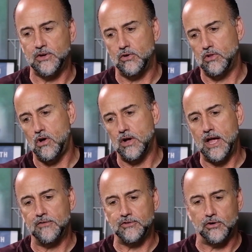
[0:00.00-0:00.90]
So
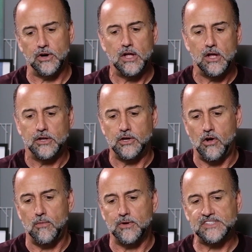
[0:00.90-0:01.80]
long after, you
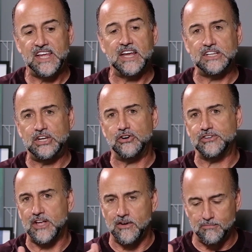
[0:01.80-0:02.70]
know, almost 10
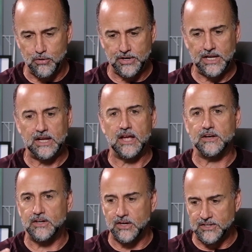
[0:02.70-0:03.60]
years of putting
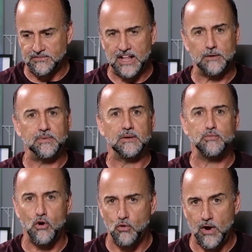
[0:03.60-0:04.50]
and
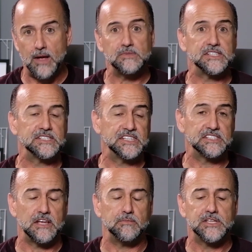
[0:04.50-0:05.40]
developing programs and
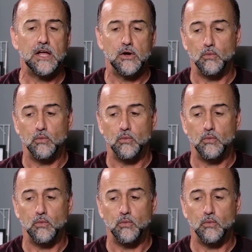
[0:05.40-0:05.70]
systems,